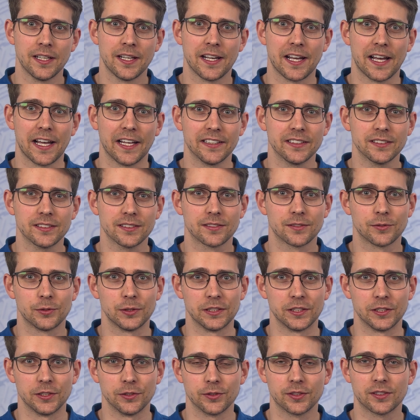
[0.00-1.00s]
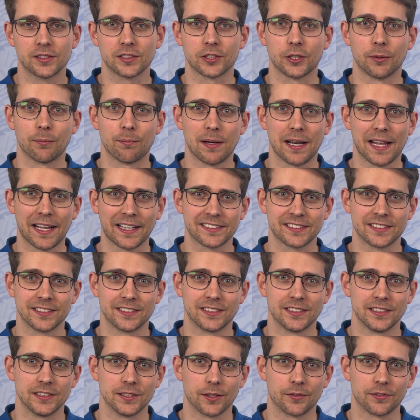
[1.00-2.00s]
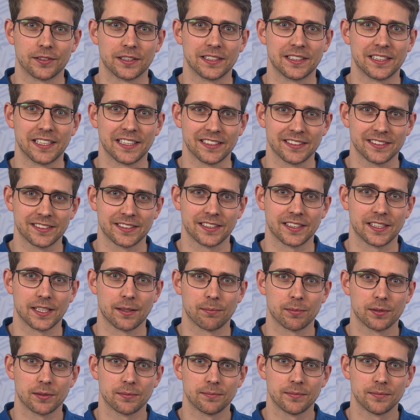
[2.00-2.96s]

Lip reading: and reduce the complexity of the test setup.